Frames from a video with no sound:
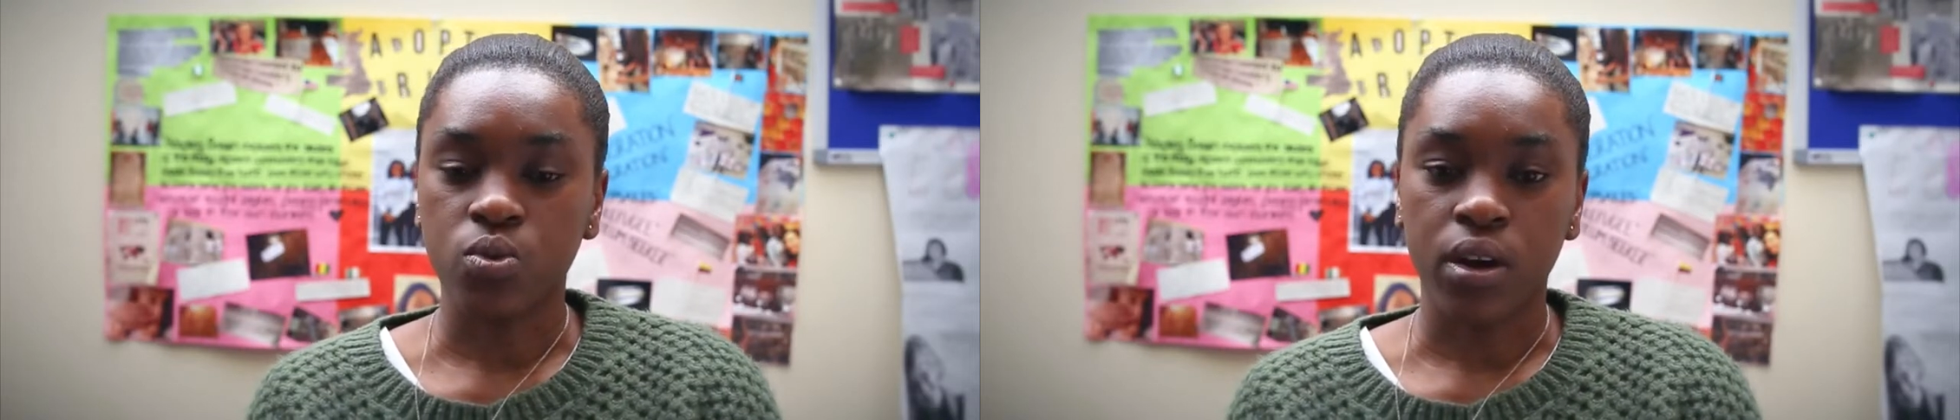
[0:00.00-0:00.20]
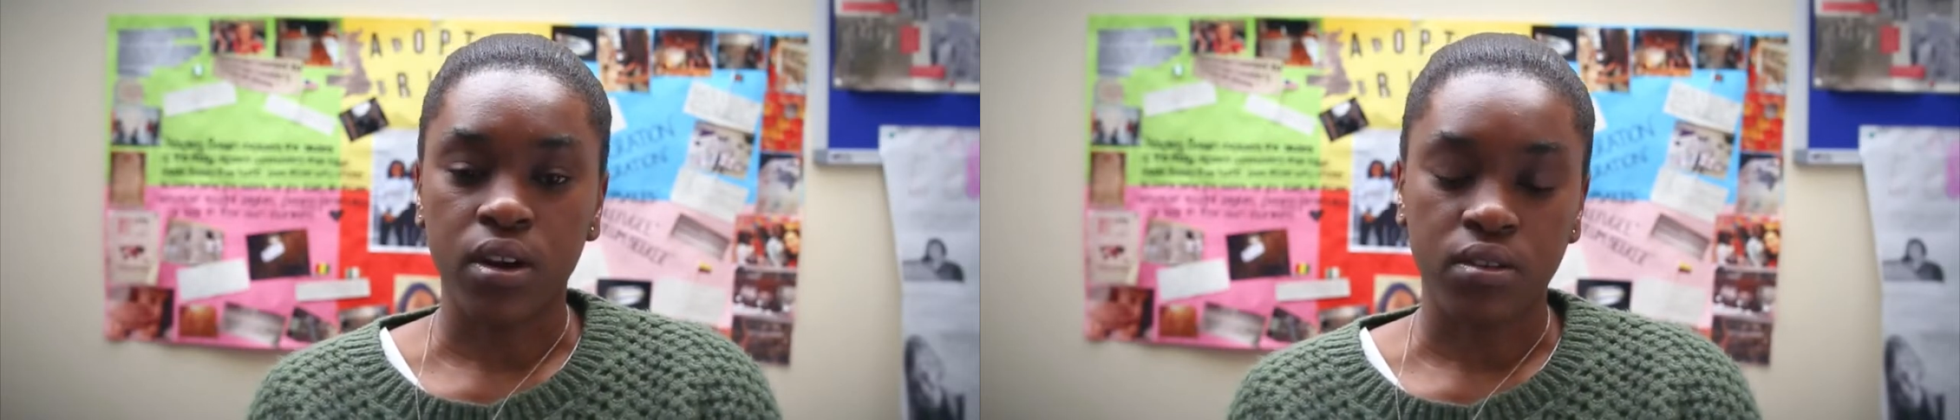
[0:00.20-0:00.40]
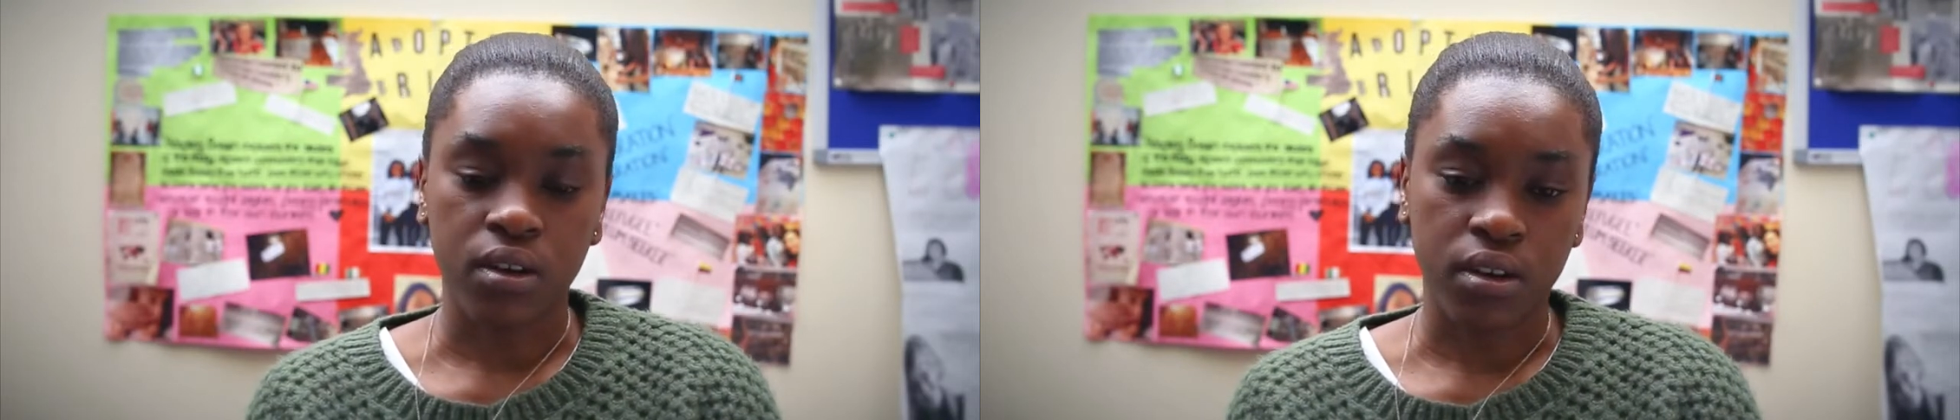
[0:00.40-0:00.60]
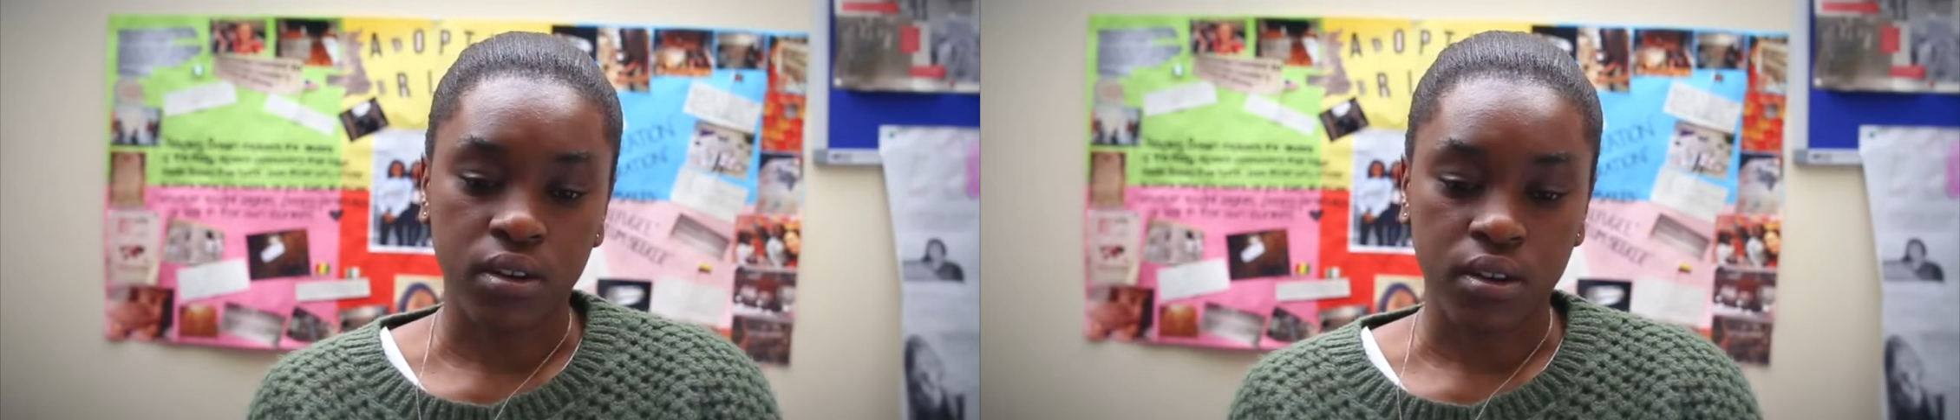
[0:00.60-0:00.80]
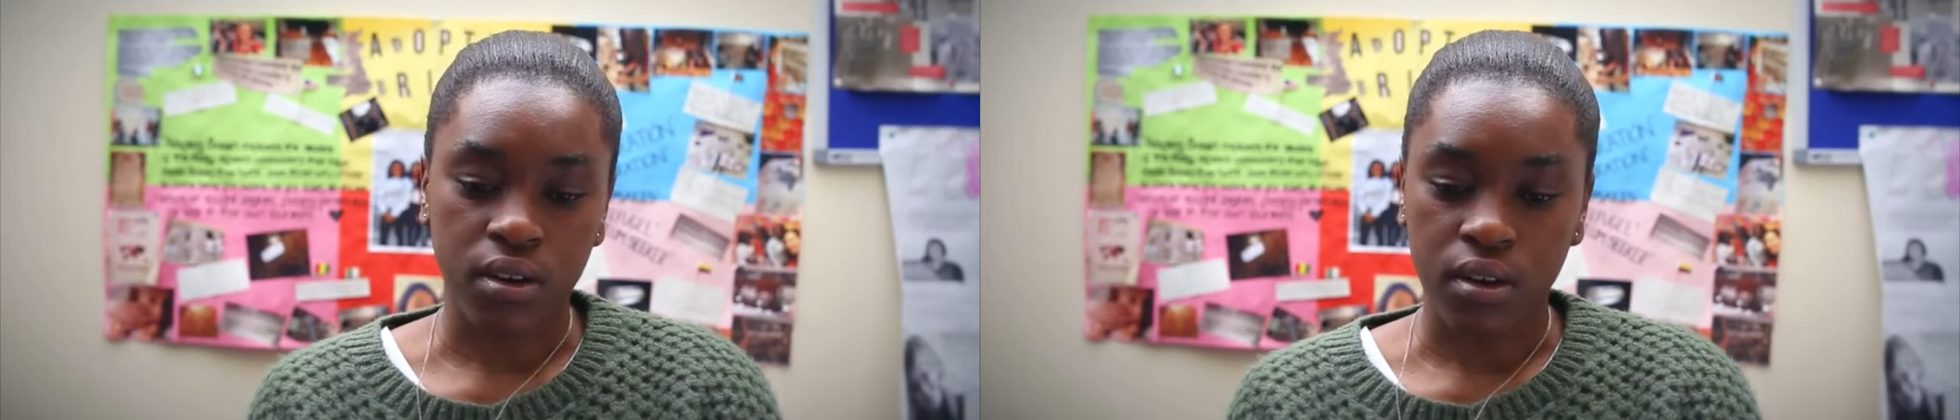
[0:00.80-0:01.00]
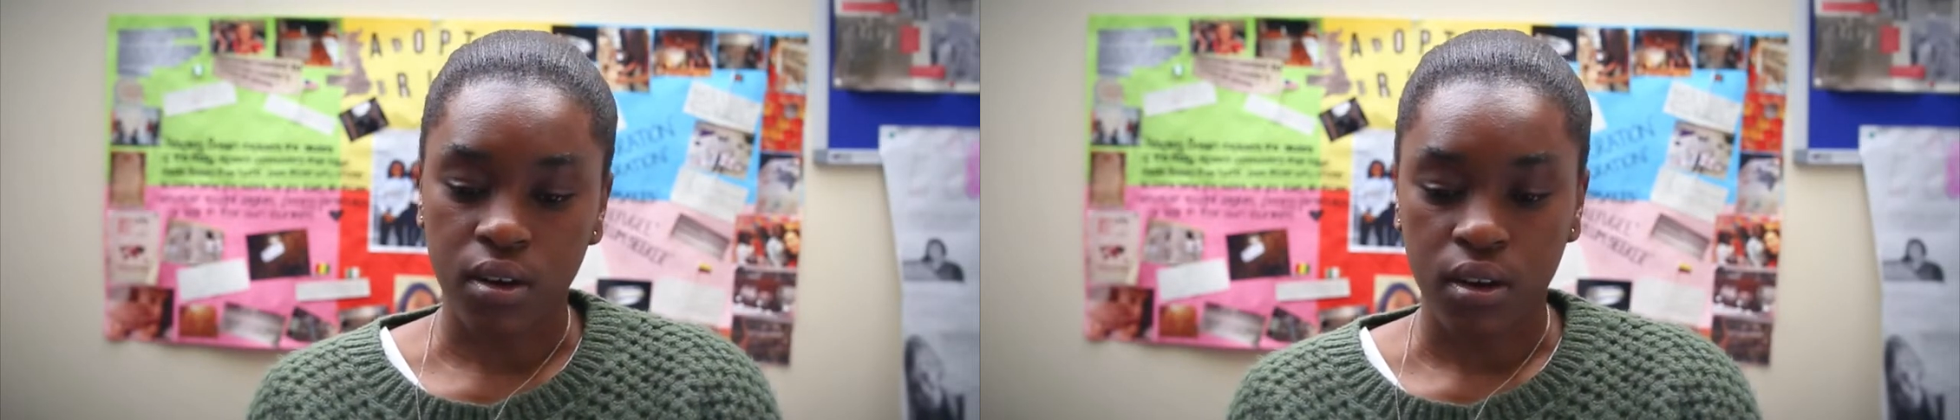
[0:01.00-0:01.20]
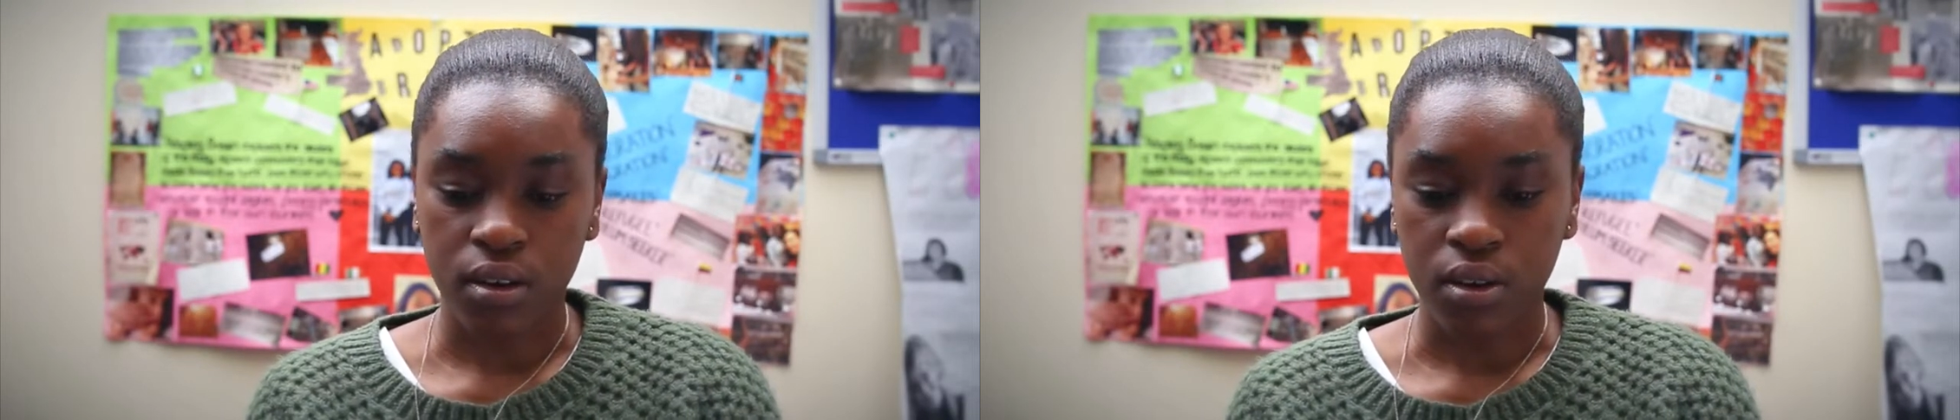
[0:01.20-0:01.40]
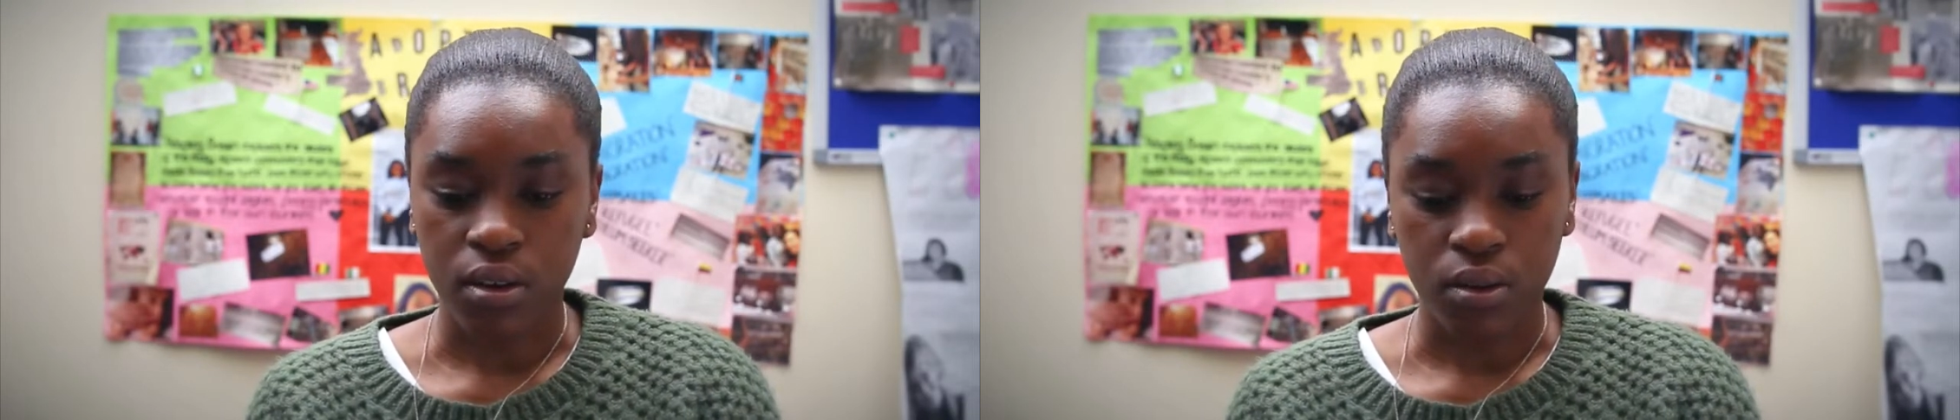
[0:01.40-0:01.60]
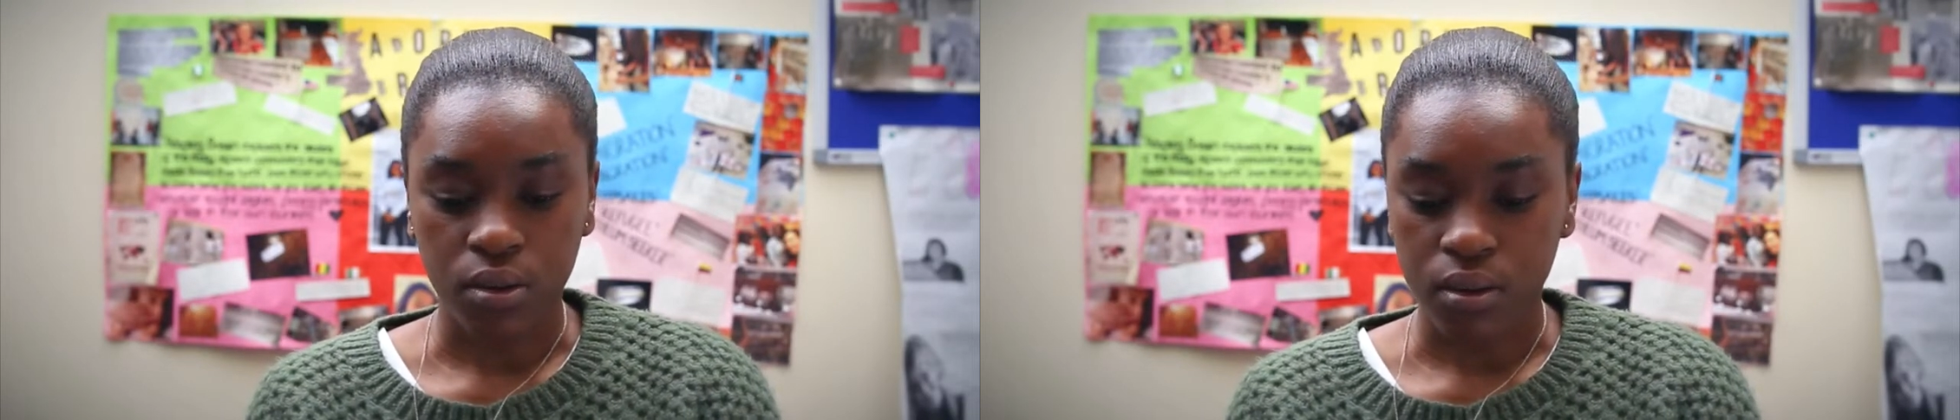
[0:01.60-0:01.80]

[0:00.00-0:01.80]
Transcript: where it's like, you know,